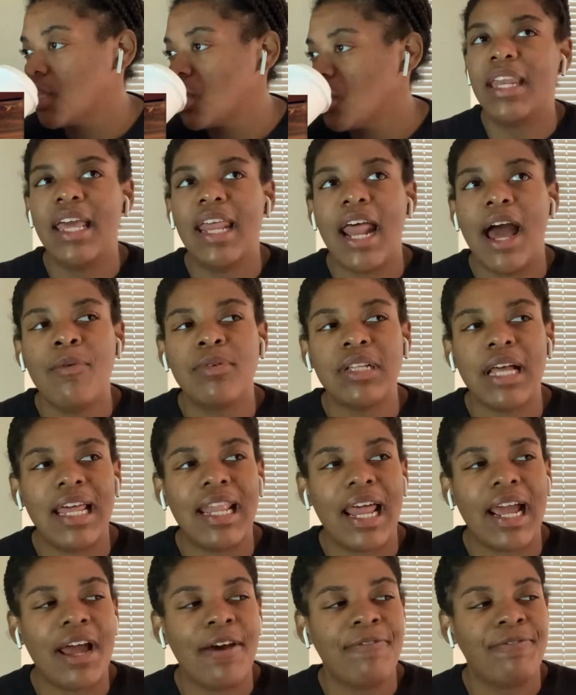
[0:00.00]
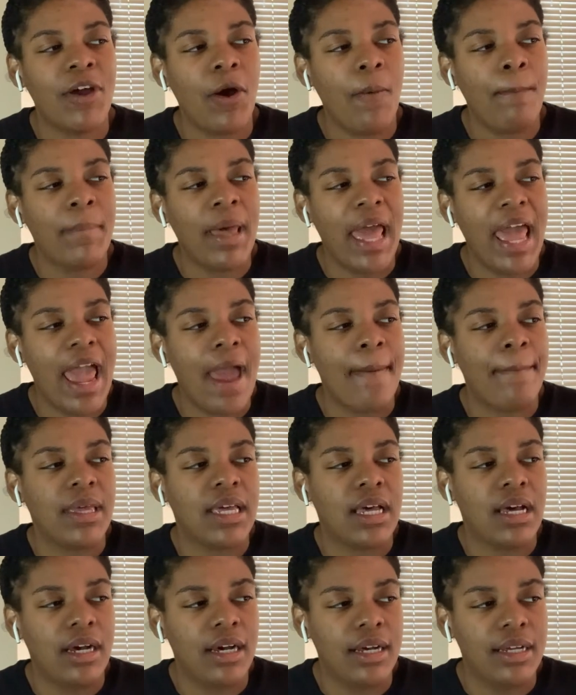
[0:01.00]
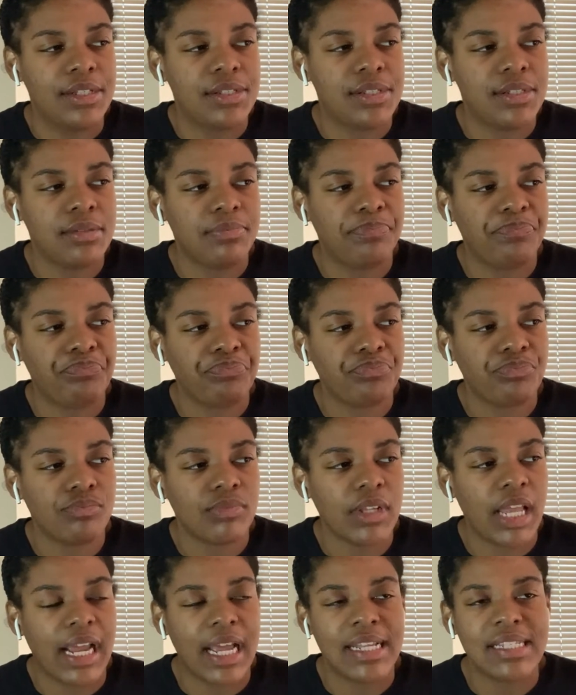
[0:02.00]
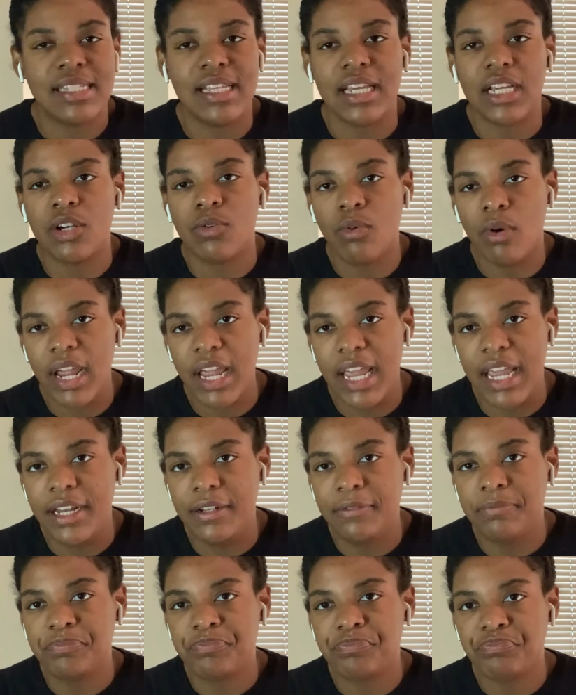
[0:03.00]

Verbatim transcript: And then I was I, like I felt bad because like I said, Crane,